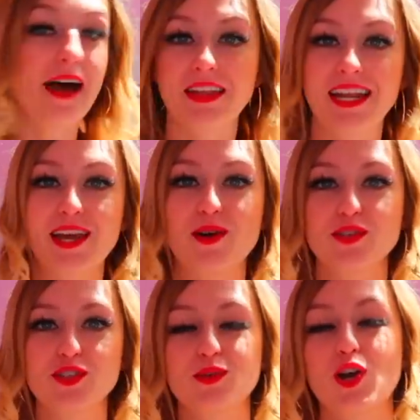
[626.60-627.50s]
And then I
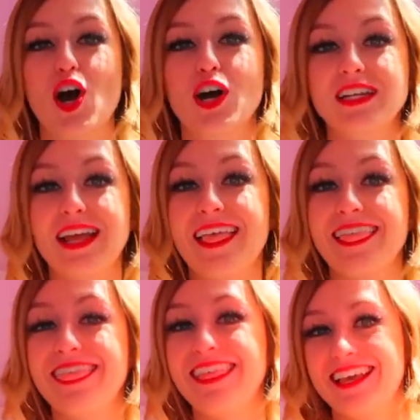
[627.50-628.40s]
also got
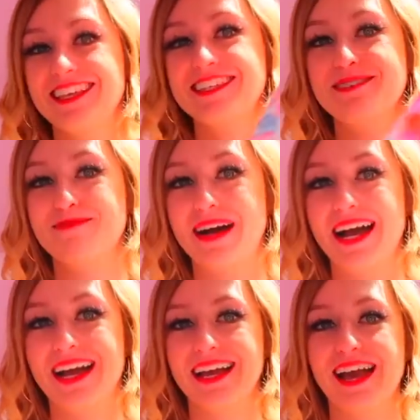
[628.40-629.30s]
this
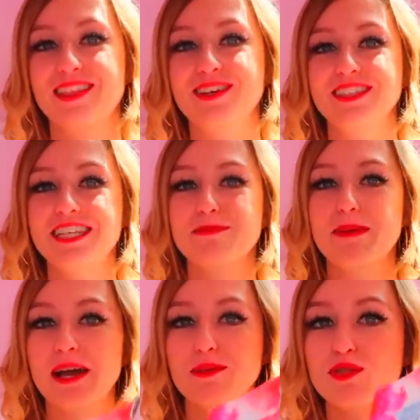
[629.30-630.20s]
bag. I thought this
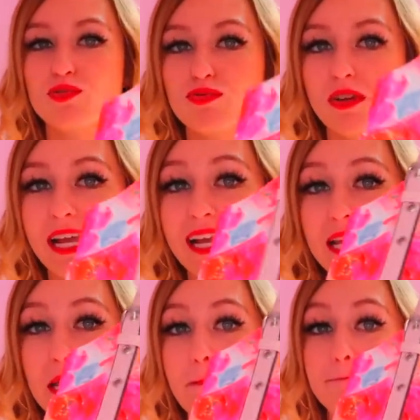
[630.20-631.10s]
bag was
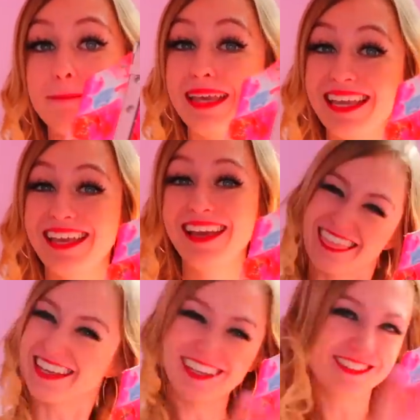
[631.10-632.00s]
really me. I
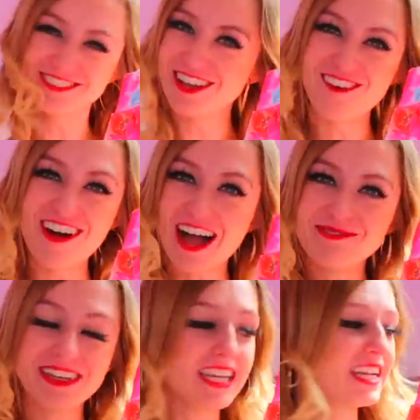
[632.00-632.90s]
think you'll know what I
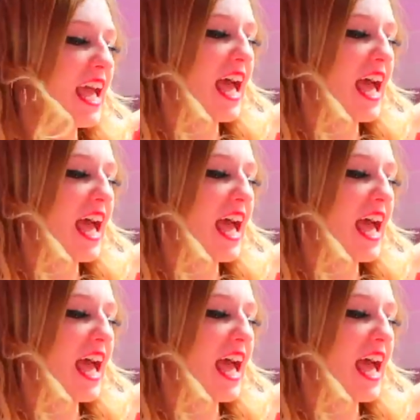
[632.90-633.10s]
mean.